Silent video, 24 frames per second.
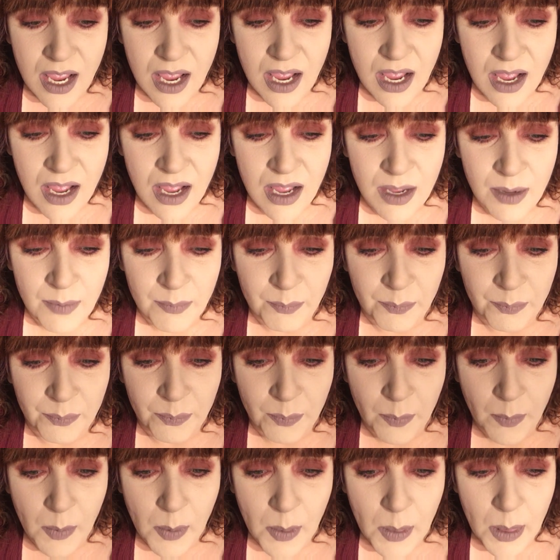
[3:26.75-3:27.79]
Um,
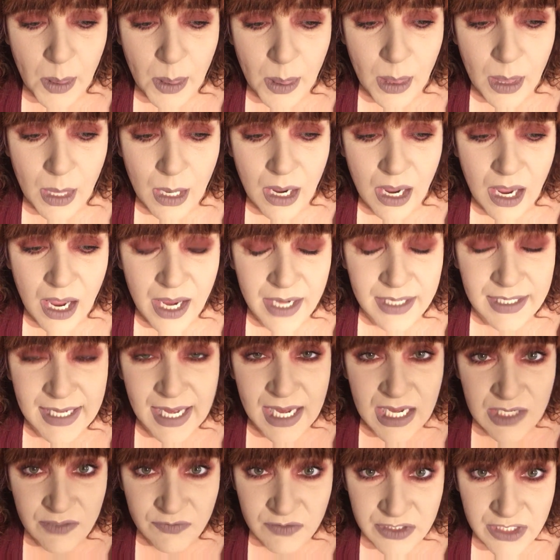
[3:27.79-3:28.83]
I
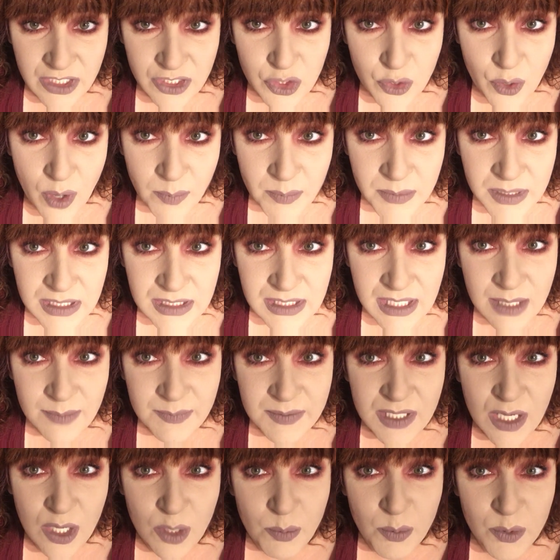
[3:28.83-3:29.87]
can't even tell you how many
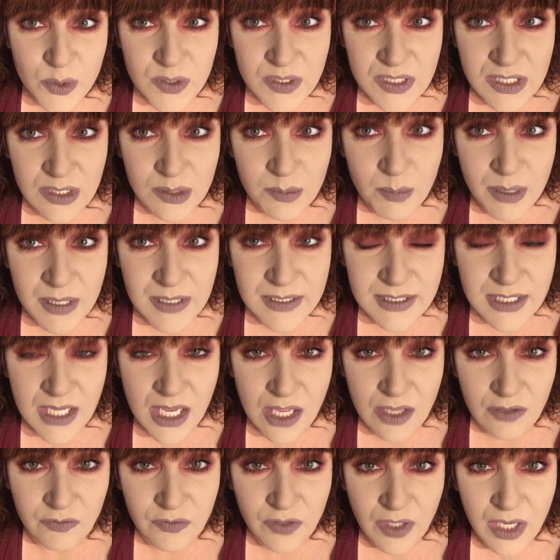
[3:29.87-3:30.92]
times I almost killed
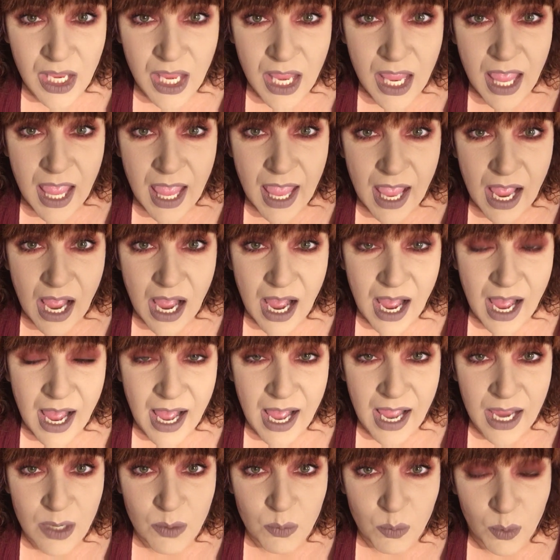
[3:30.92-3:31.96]
myself.
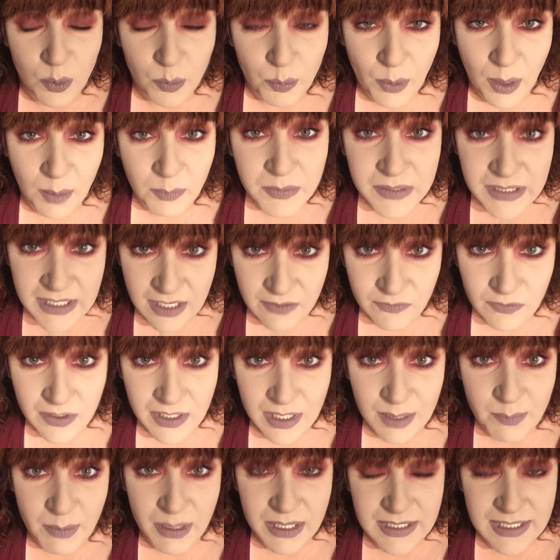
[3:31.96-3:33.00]
I will probably never
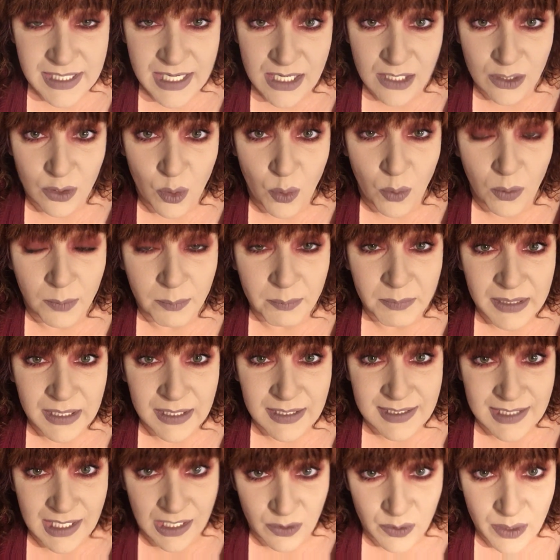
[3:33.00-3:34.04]
get my day in court
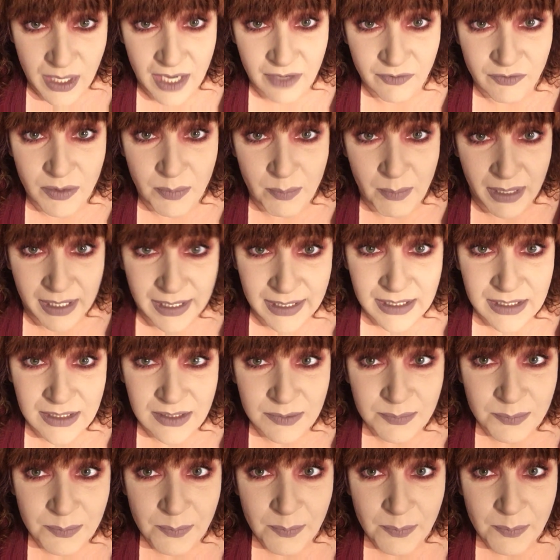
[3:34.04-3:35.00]
because I don't have the money.